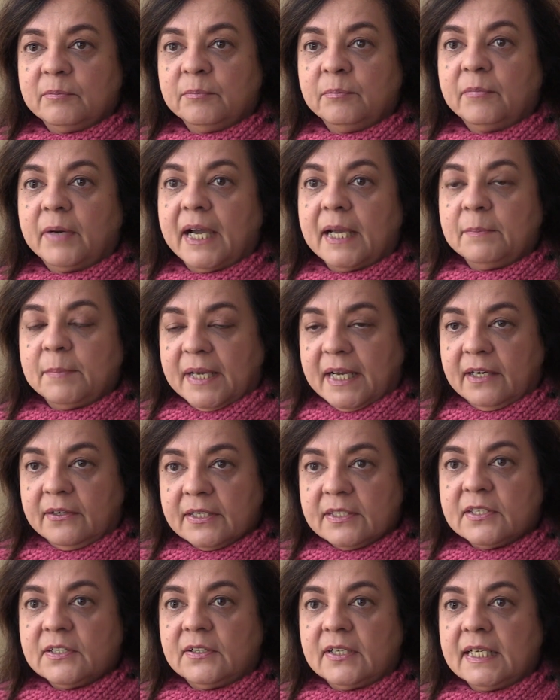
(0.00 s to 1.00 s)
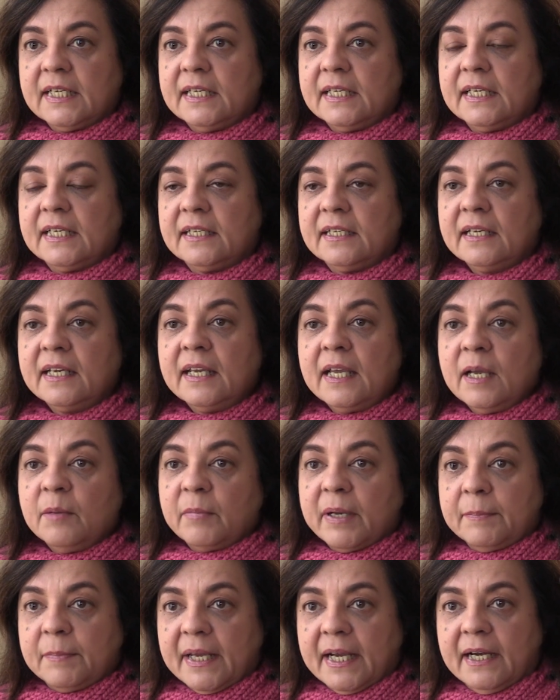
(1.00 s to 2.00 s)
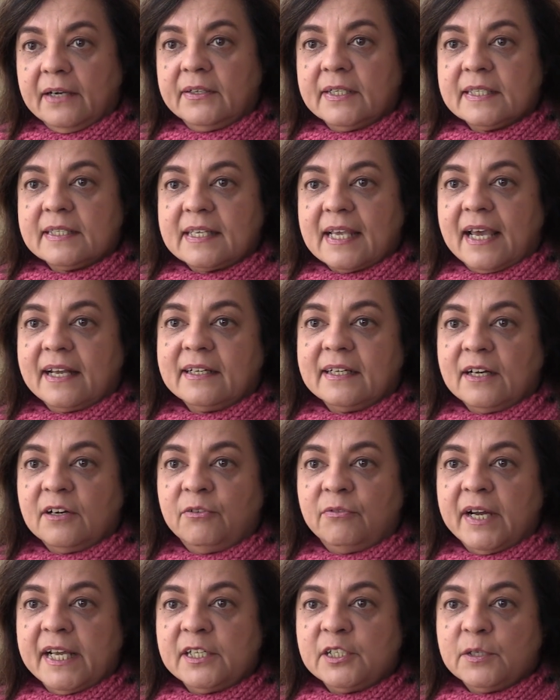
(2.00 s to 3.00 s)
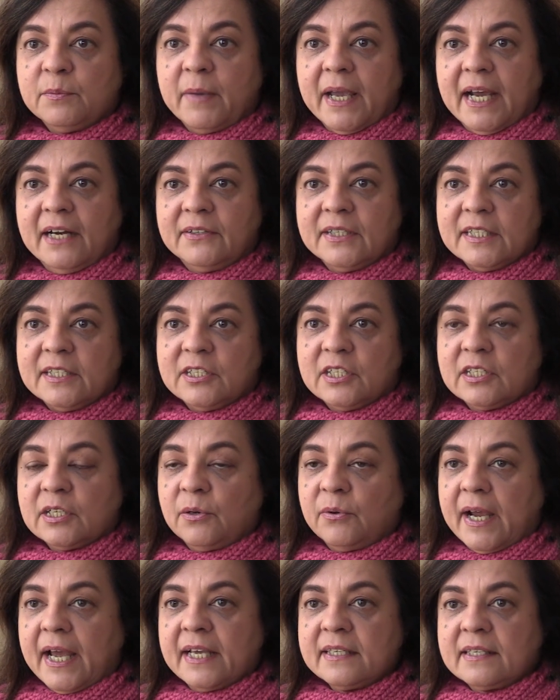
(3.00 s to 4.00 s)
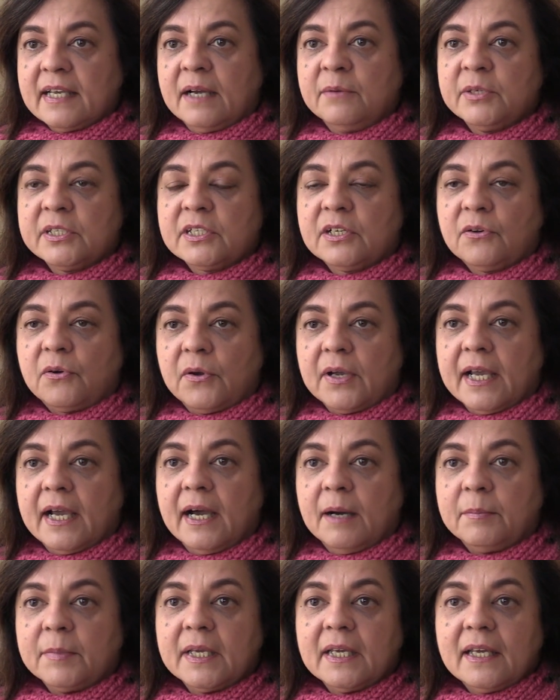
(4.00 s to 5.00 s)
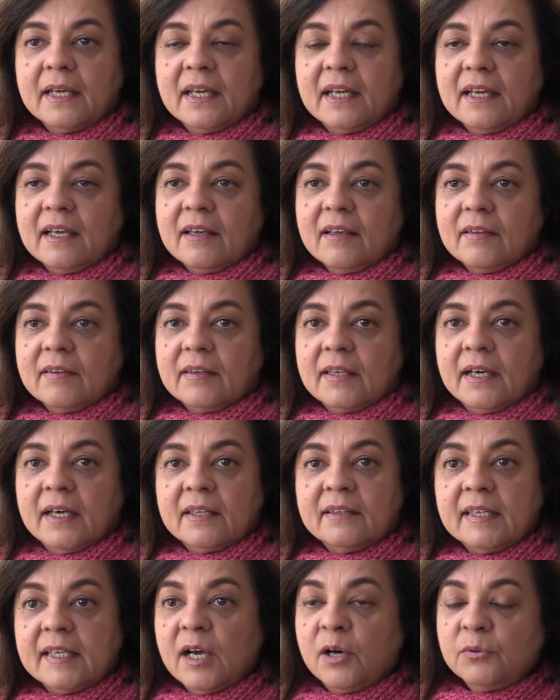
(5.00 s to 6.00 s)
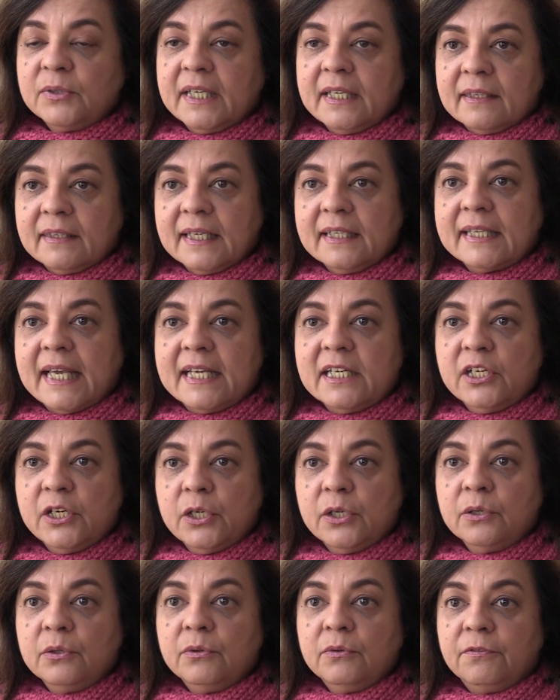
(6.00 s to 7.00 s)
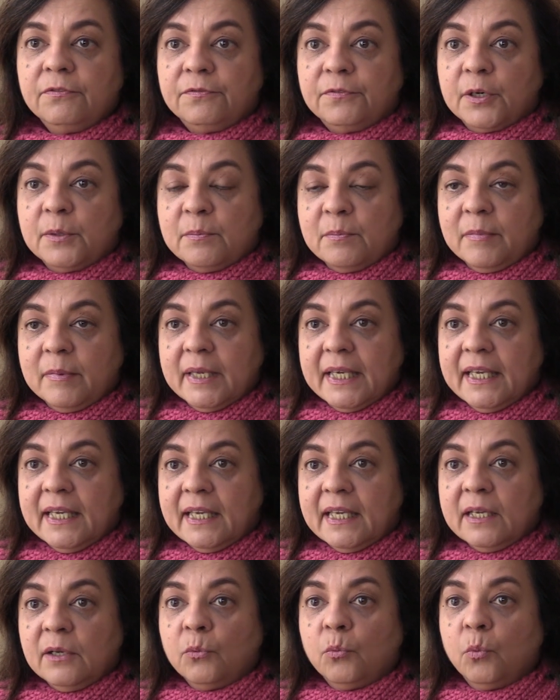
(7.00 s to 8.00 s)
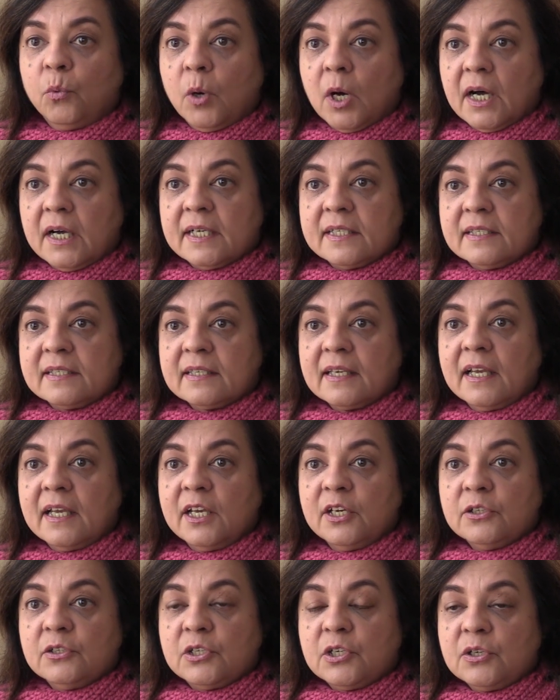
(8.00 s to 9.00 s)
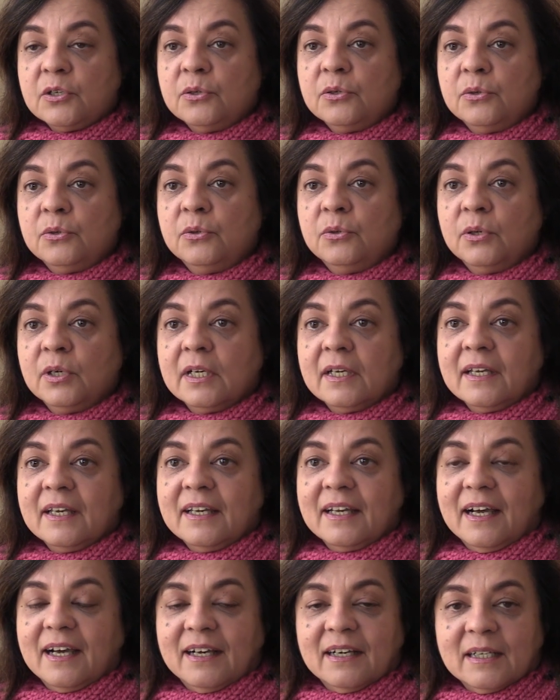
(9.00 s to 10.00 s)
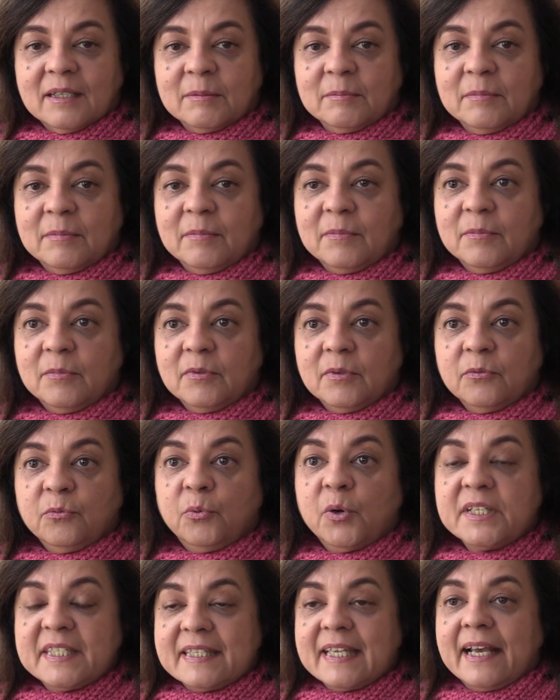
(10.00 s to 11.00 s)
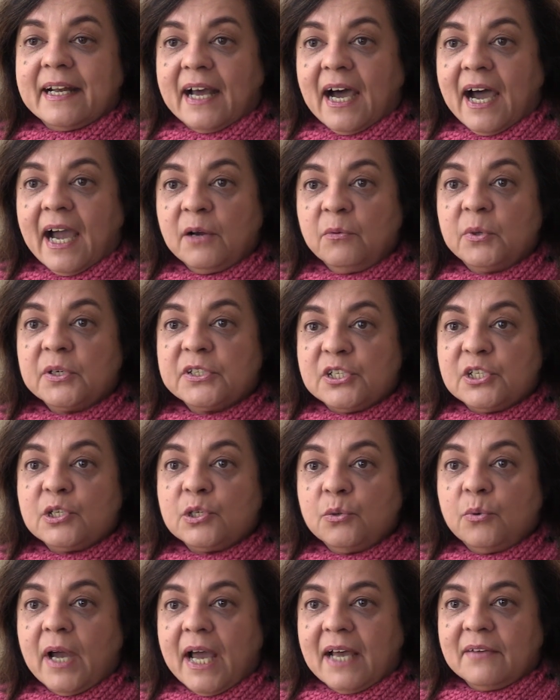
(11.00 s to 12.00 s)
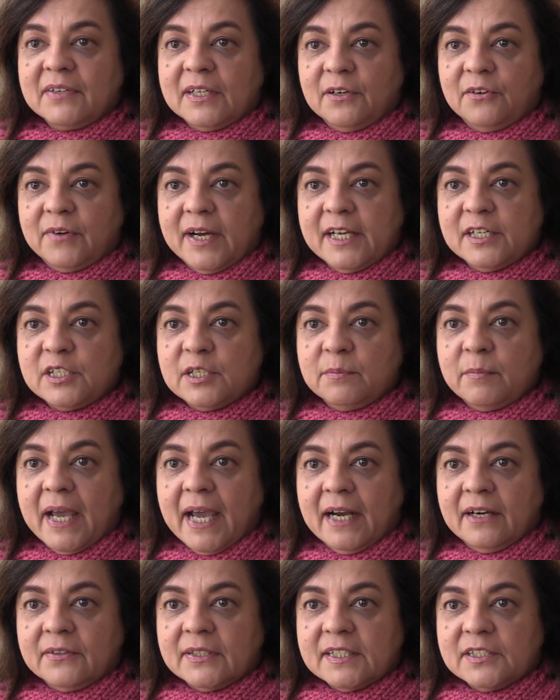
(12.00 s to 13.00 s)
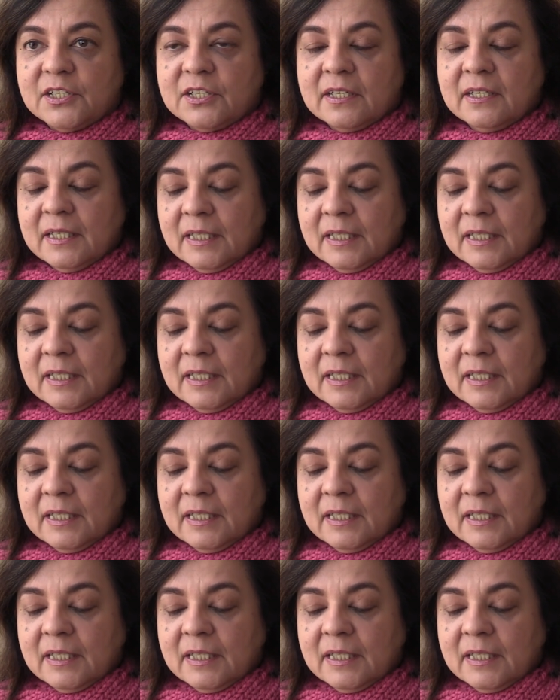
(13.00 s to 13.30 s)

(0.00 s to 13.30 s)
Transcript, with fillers: my parents are Indian. My parents had an arranged marriage. So as I was growing up, uh, the only thing they knew for me was to um, was that I was to have an arranged marriage.